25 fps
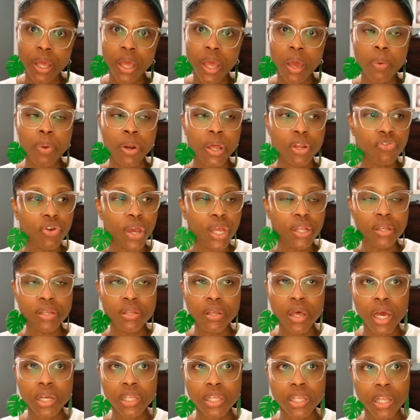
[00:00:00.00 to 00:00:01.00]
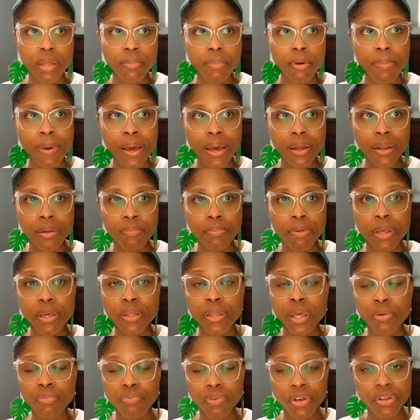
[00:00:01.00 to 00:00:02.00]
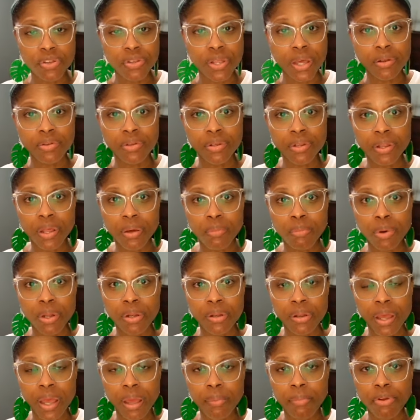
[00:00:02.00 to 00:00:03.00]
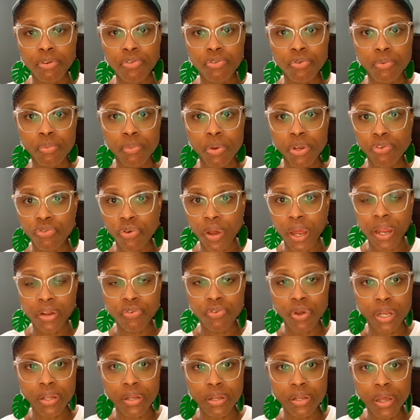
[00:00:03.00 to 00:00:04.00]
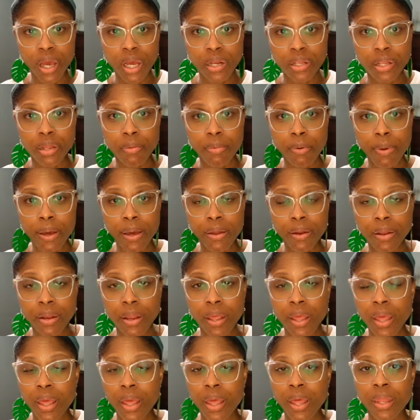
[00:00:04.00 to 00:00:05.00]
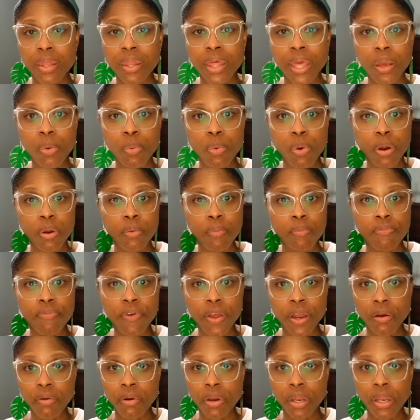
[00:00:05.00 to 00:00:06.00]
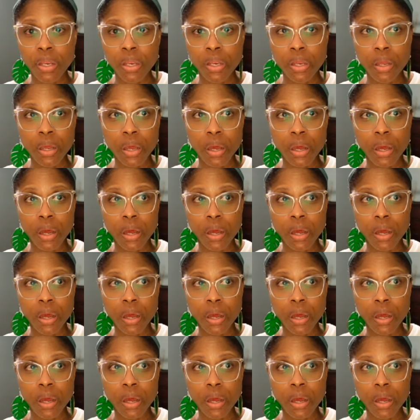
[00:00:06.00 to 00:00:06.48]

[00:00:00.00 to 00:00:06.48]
And when I tried to talk to them about it, because I reached out to them one time and I tried to talk to them about it, they were very,